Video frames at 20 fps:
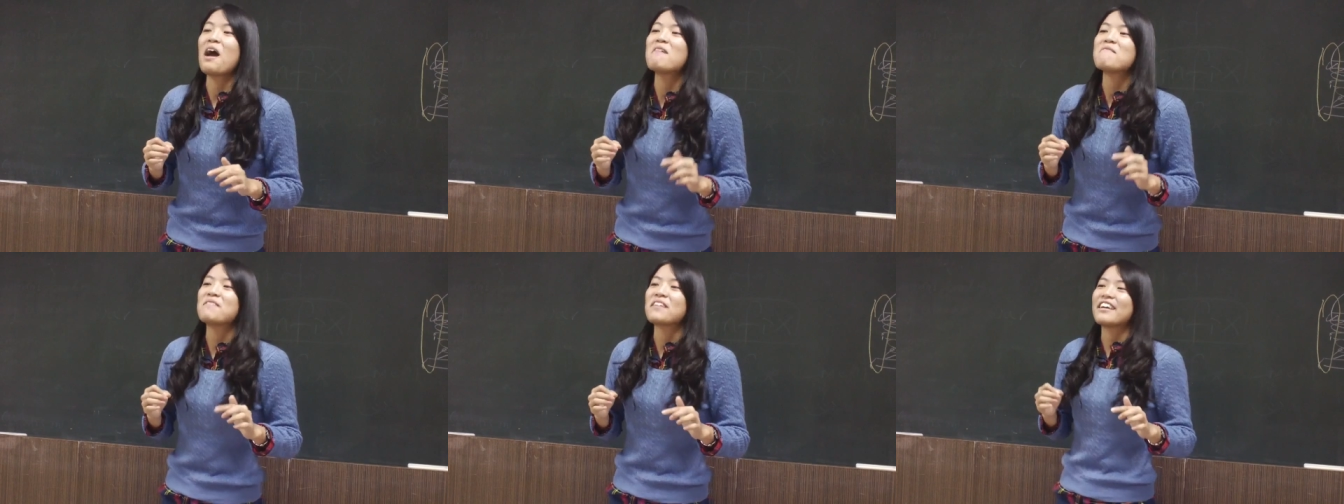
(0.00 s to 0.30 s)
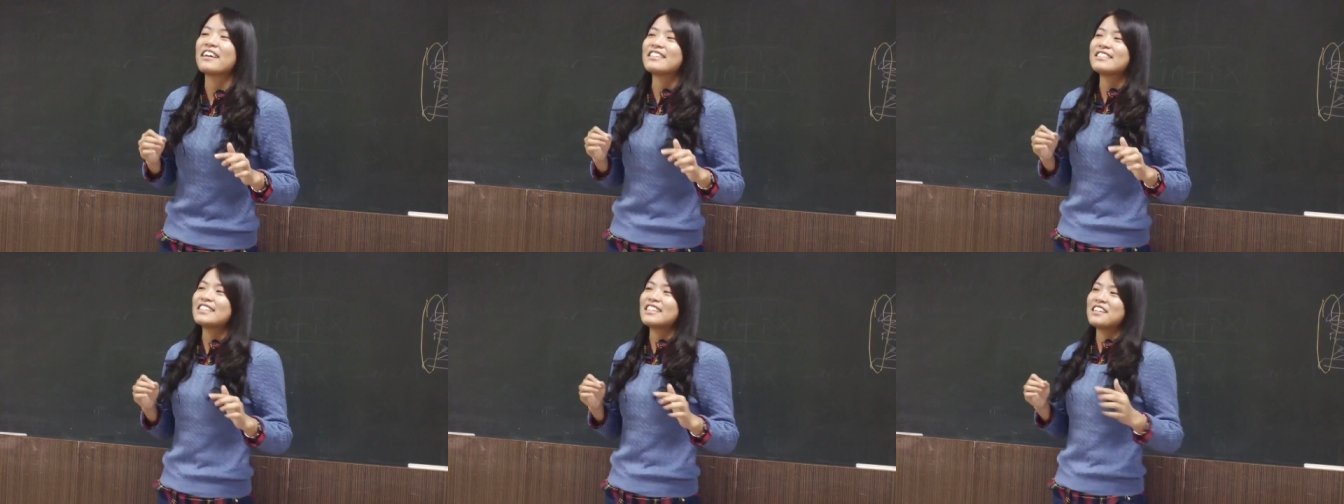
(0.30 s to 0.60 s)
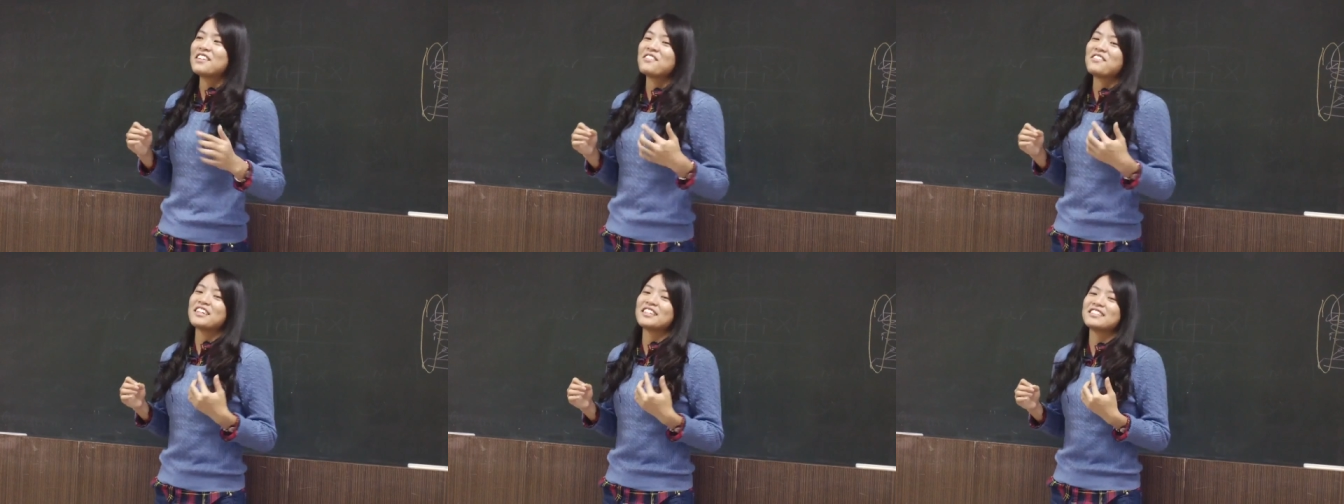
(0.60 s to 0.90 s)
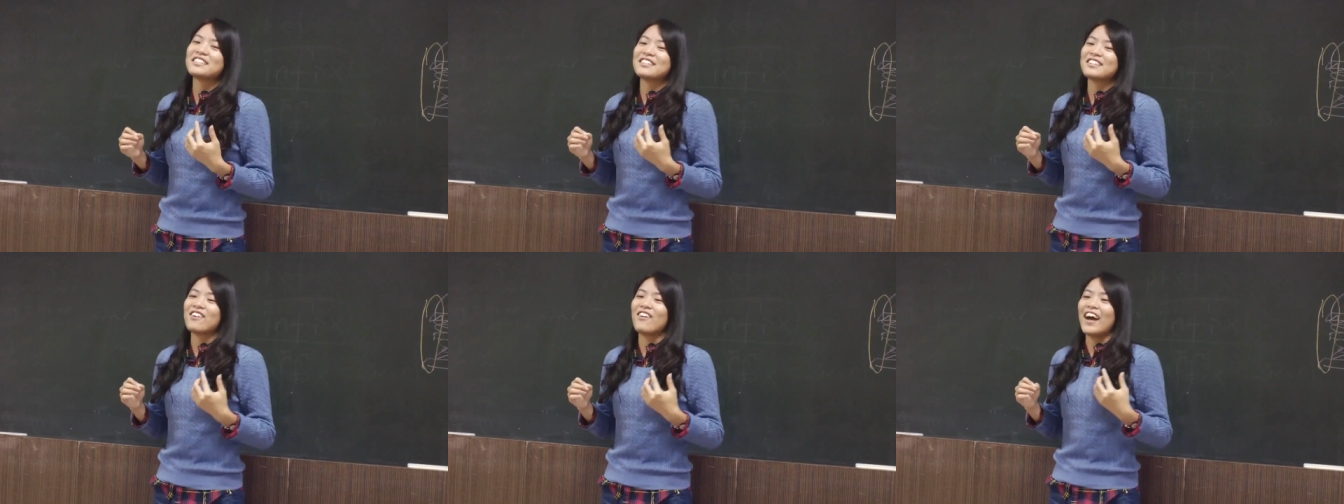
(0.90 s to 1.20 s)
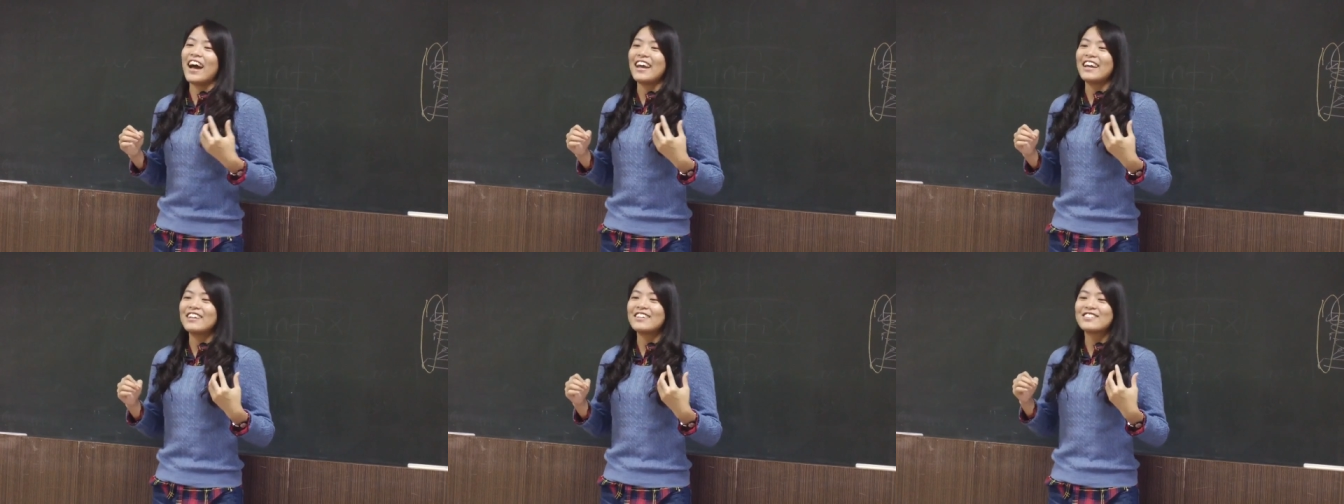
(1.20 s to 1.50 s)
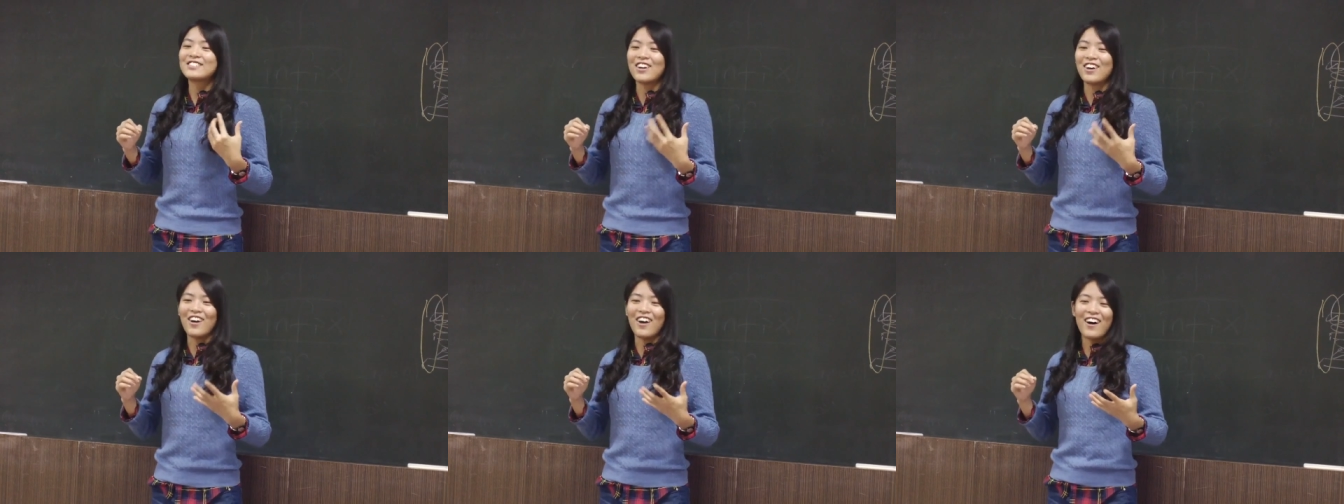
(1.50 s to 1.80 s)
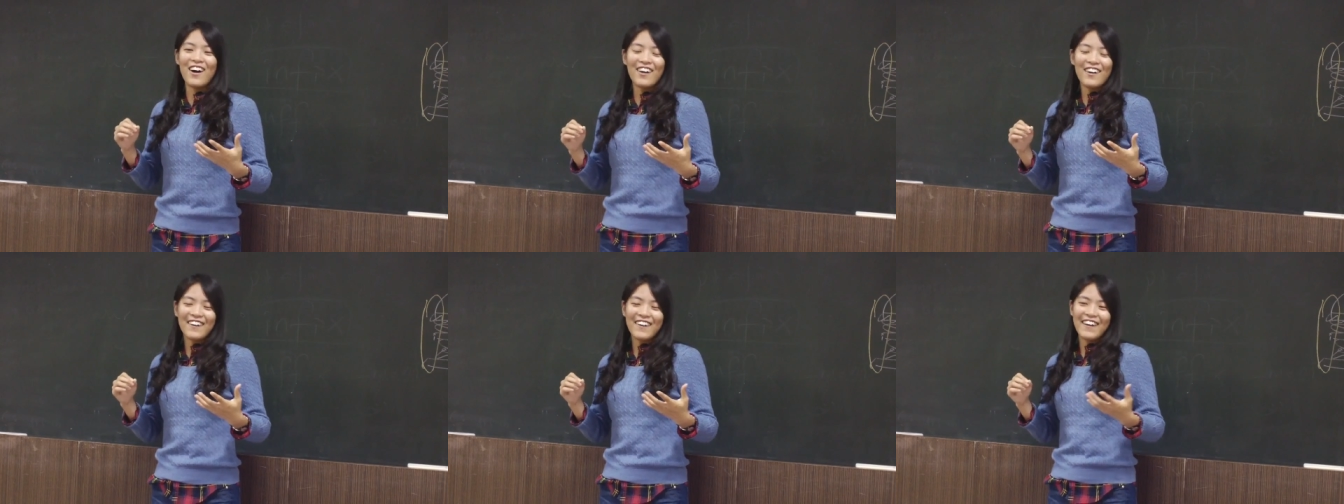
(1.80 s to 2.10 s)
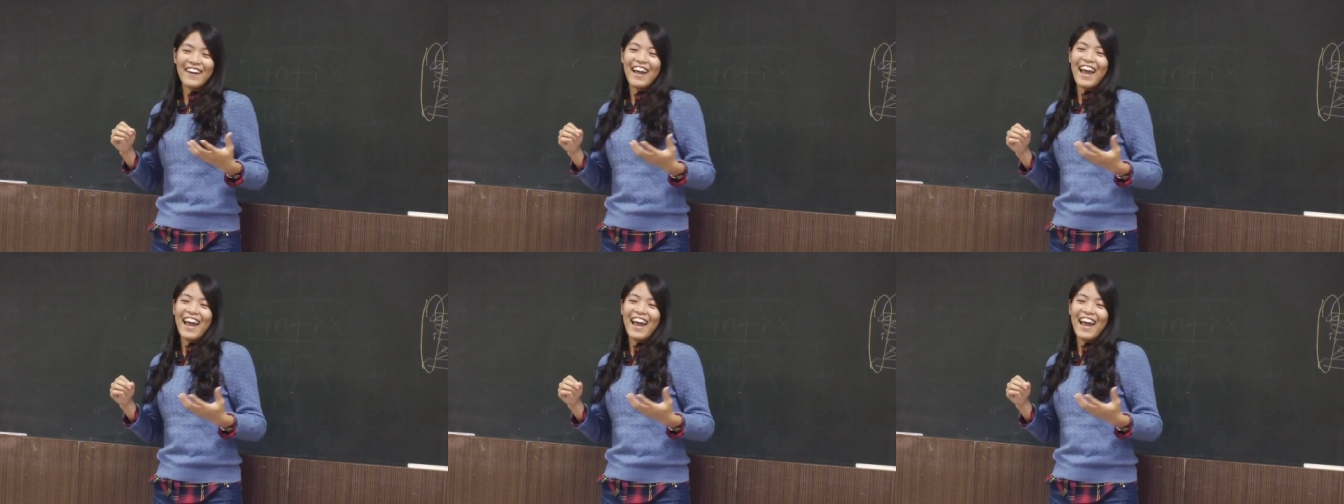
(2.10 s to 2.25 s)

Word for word: Because he was quite tall,